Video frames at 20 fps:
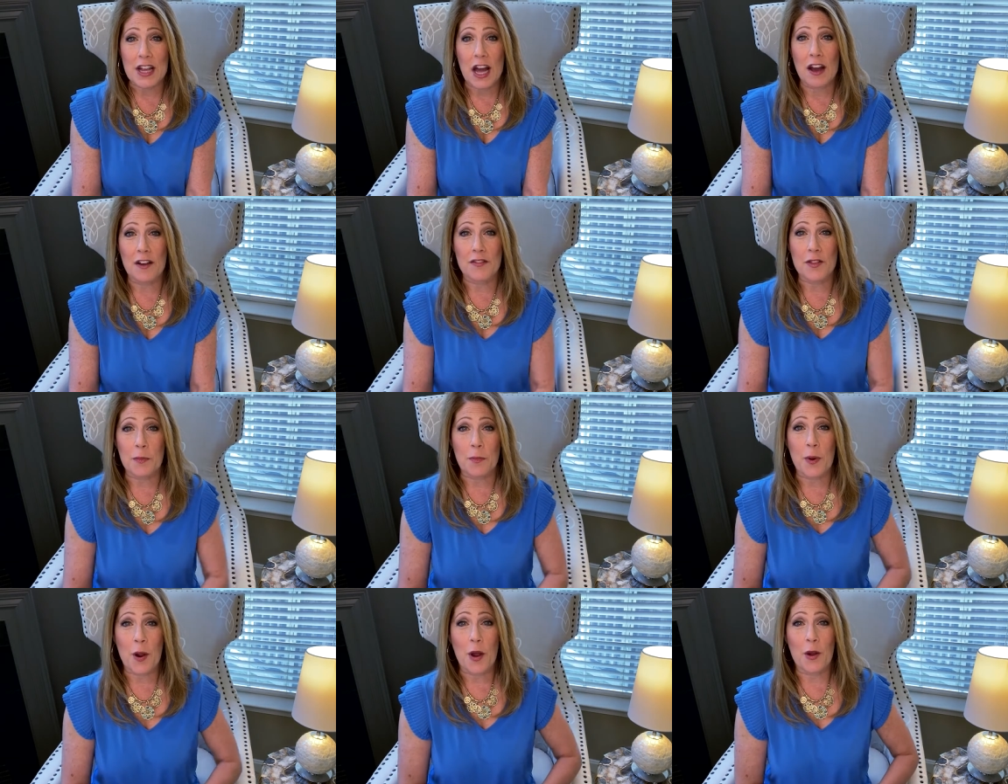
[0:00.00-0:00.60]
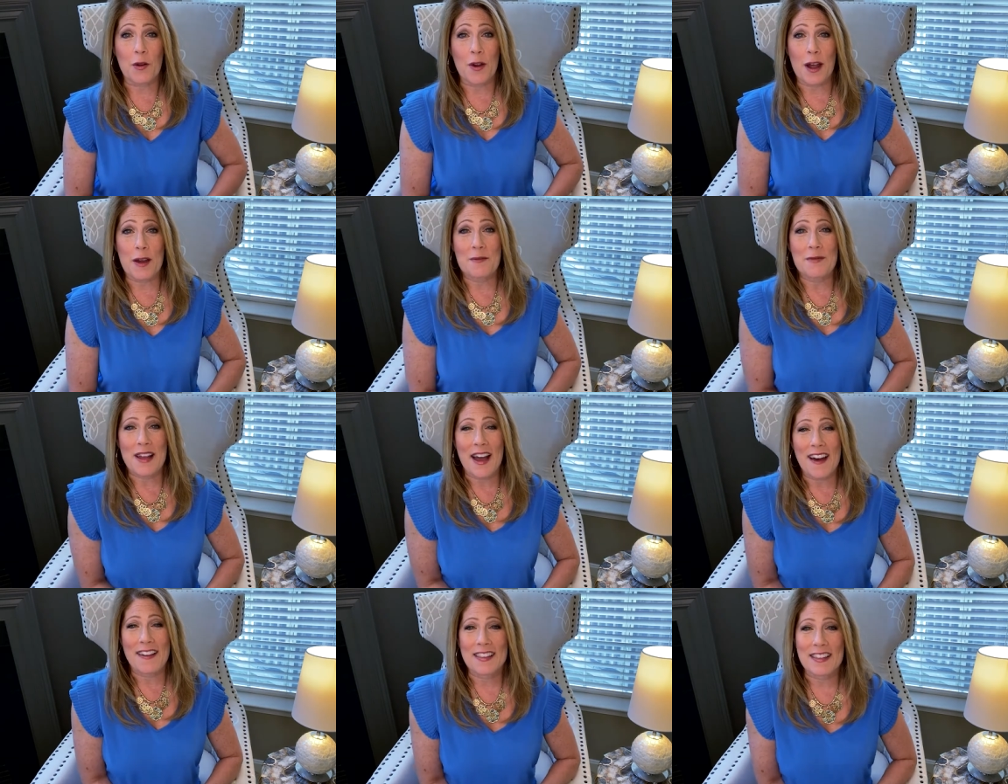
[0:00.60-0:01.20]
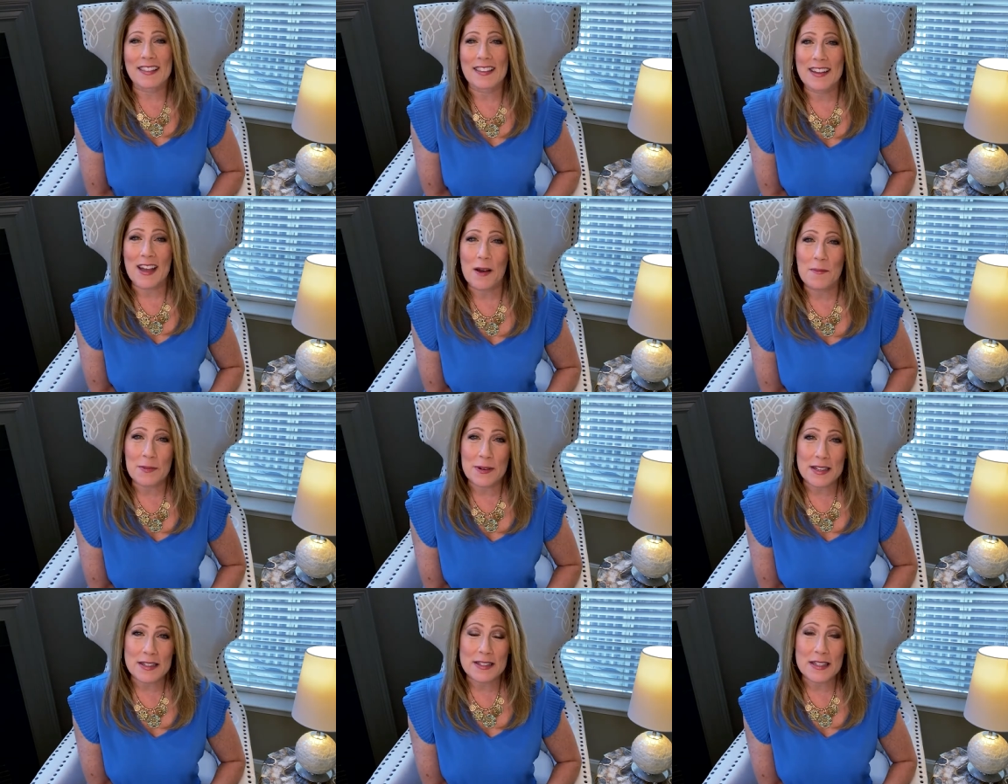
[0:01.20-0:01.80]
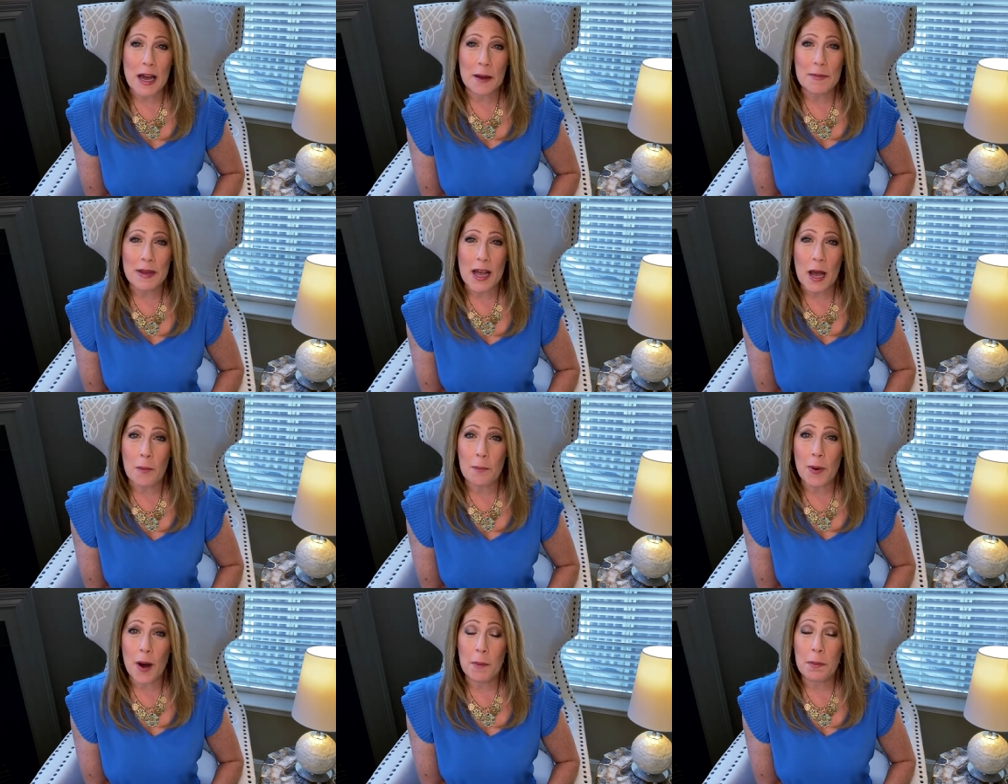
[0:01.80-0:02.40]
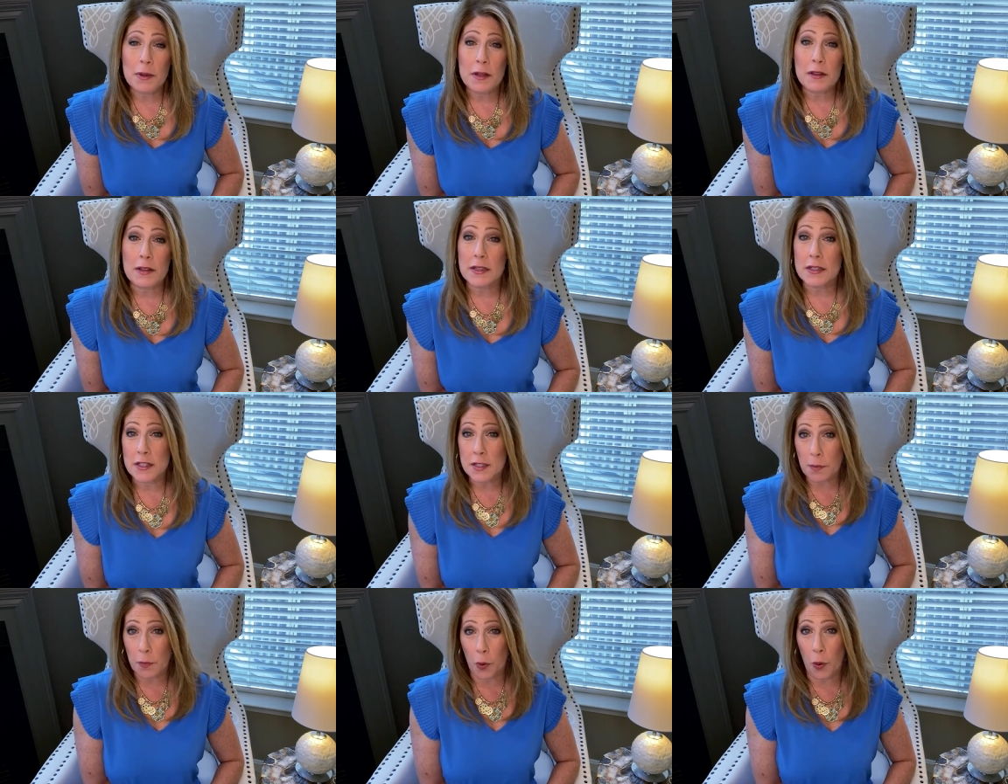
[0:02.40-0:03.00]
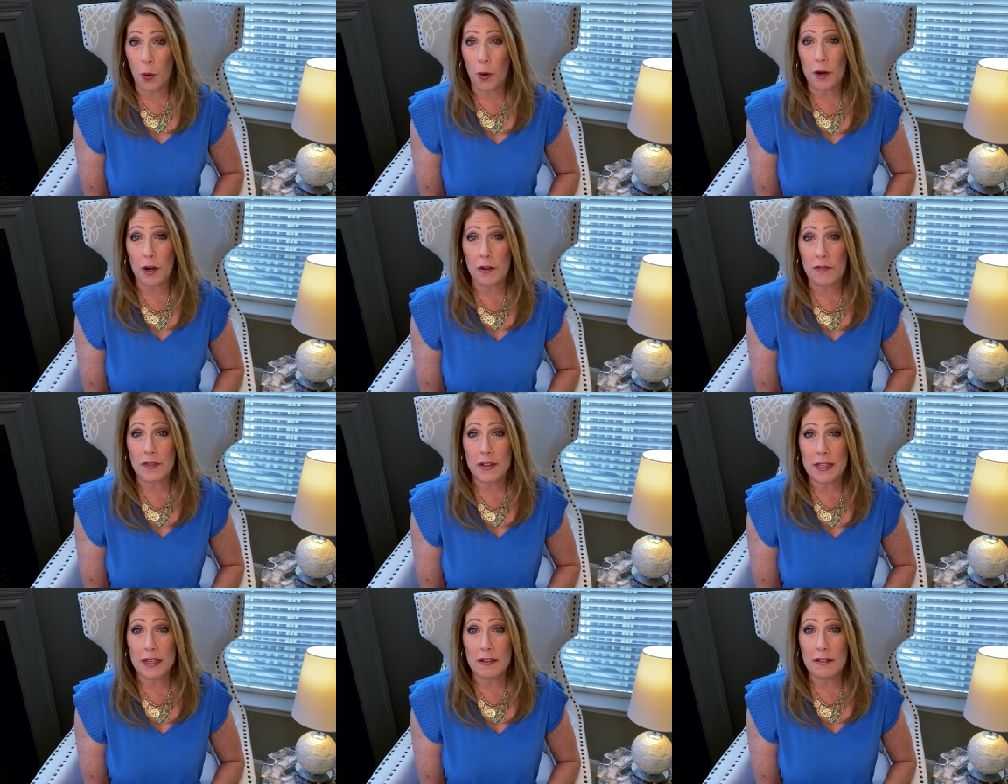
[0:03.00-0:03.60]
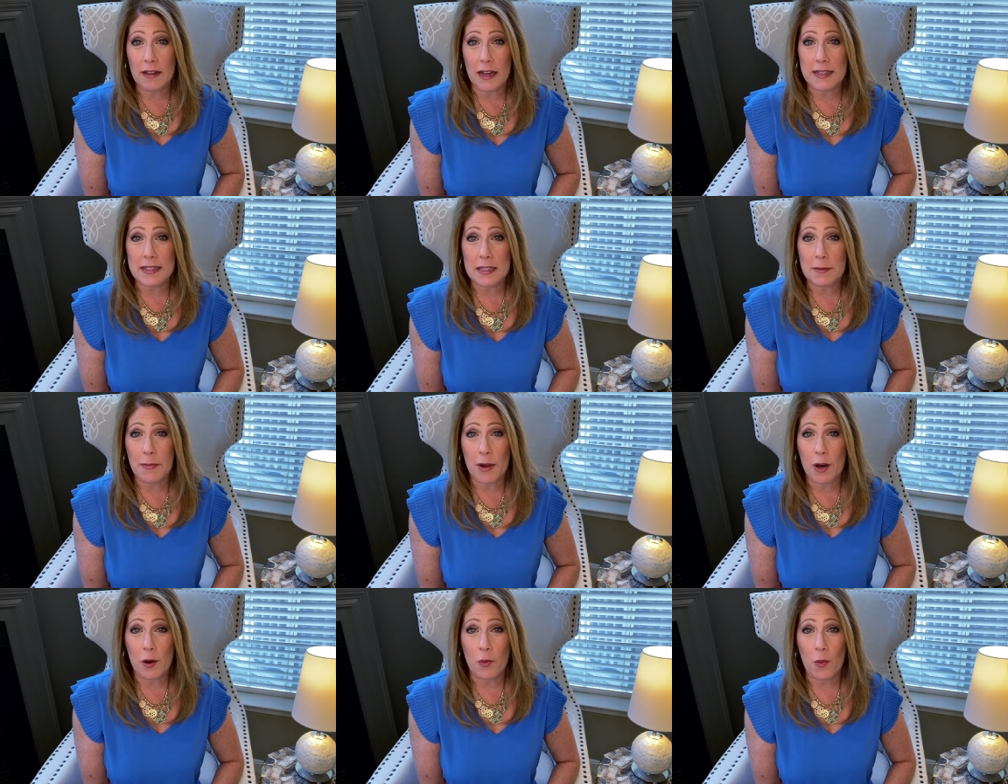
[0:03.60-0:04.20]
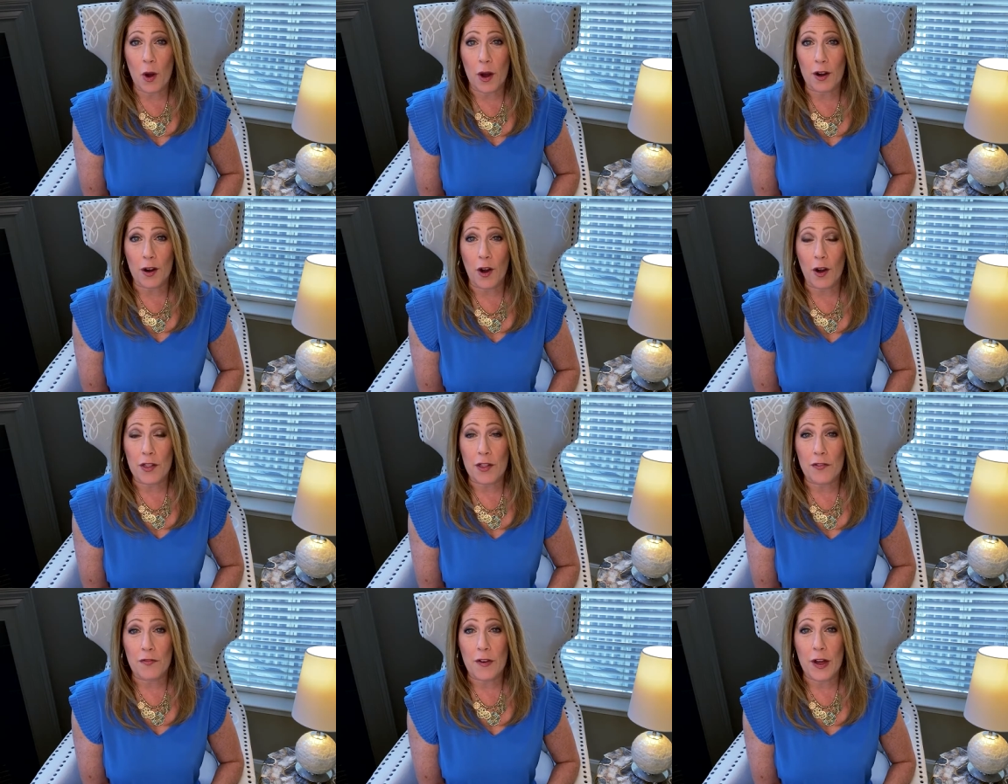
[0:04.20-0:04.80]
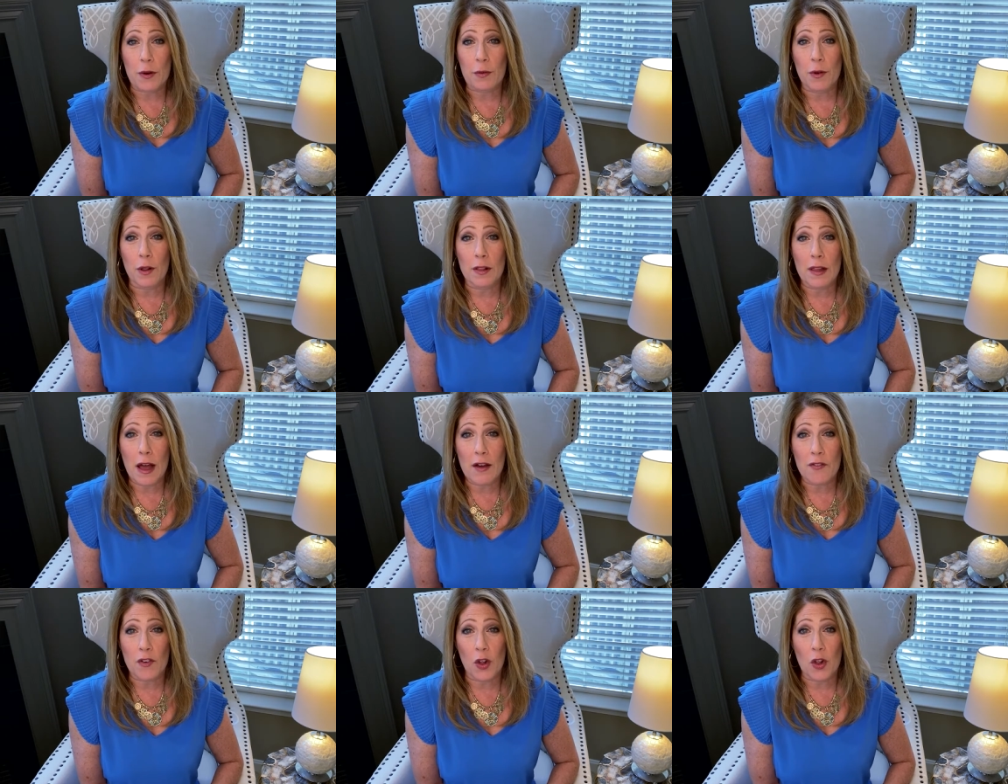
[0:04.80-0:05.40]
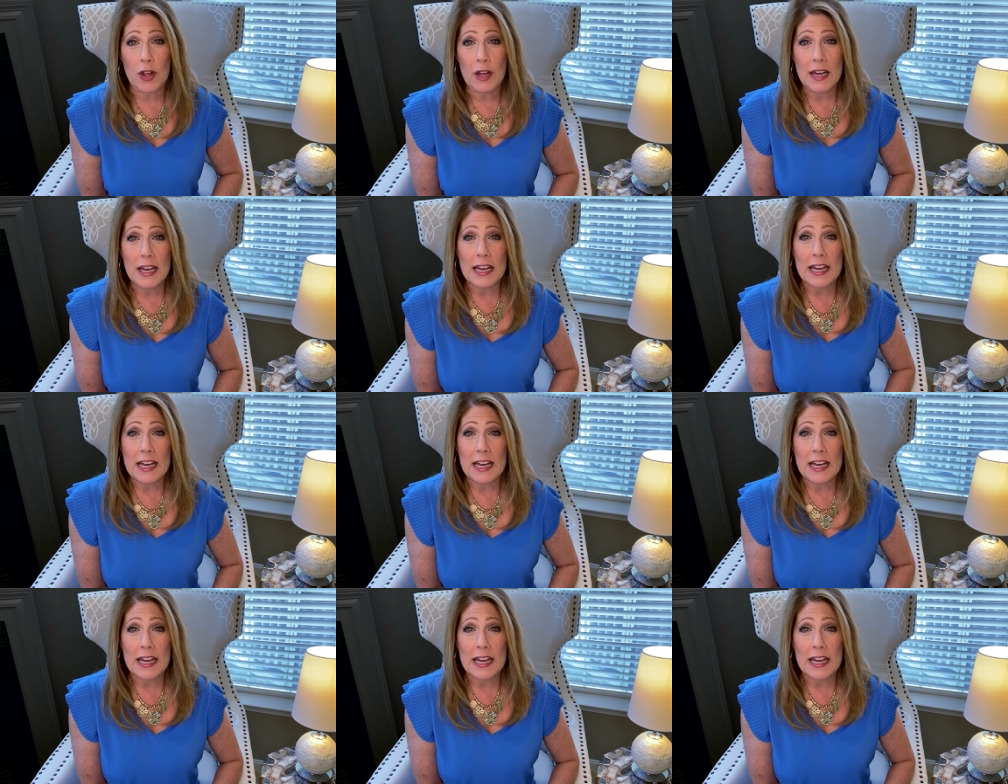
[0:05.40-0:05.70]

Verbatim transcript: of the program now that the company is coming out publicly in support of legalizing marijuana on the federal level.